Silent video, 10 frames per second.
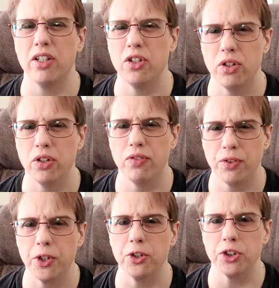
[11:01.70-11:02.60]
good
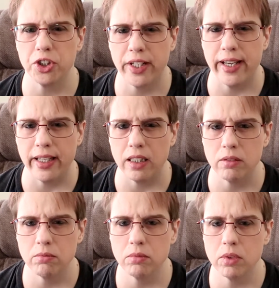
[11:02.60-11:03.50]
for your
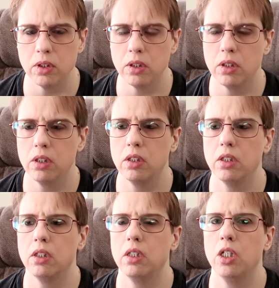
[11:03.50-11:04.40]
skin.
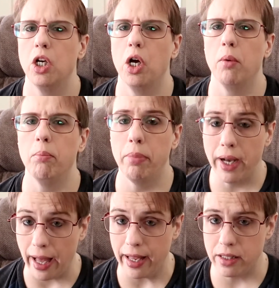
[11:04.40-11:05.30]

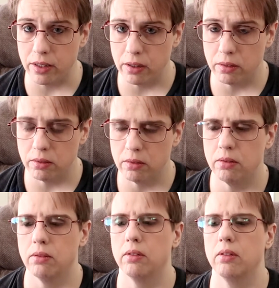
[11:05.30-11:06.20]
But
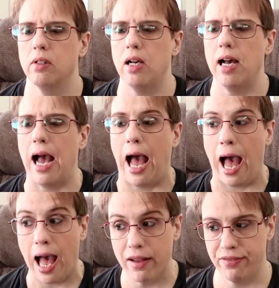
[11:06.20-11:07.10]

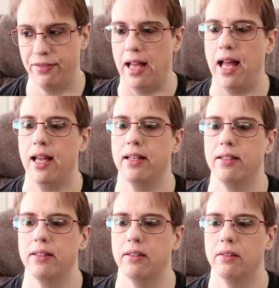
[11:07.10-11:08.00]
I
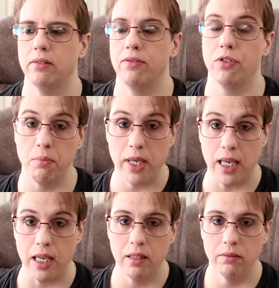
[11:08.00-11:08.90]
find, for
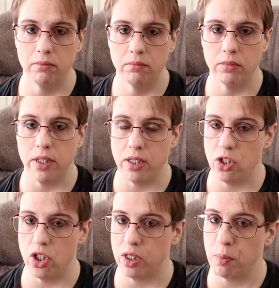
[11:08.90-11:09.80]
me, this is
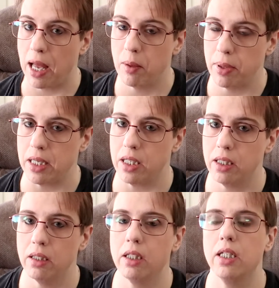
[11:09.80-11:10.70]
just my
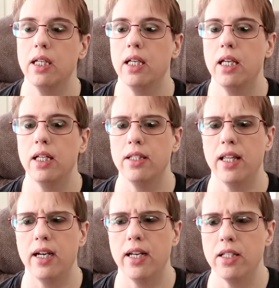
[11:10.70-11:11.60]
opinion,
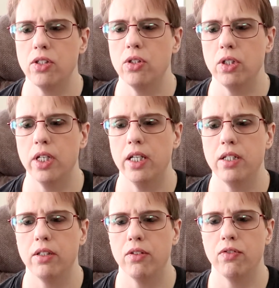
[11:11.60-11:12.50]
that it is good
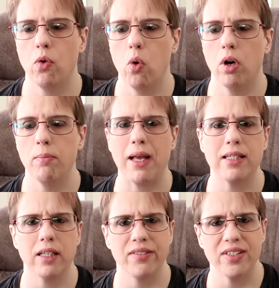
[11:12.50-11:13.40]
for my
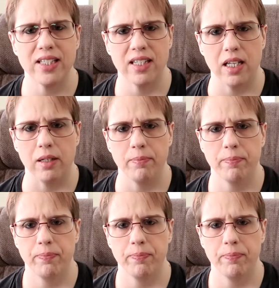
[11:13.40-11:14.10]
self-esteem.